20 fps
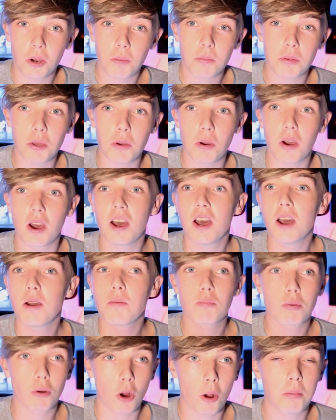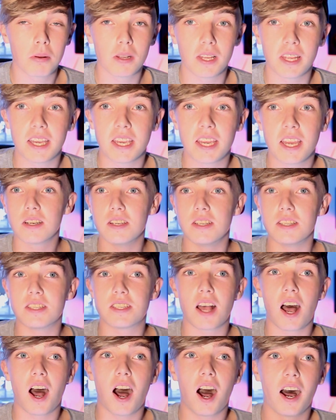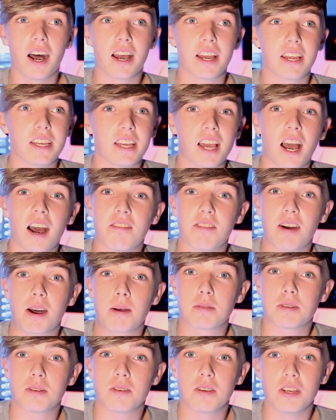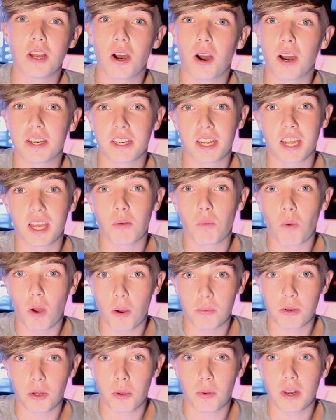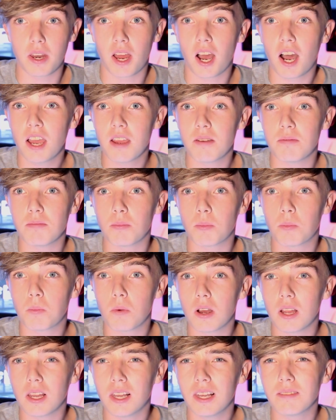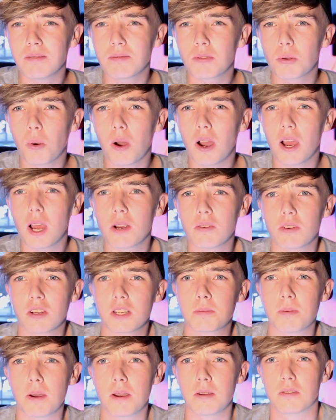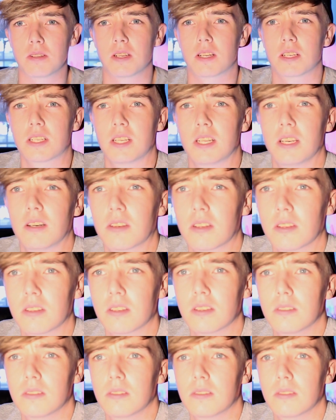computer properly because I have absolutely no idea what I'm doing. I am quite overexposed actually, hold on.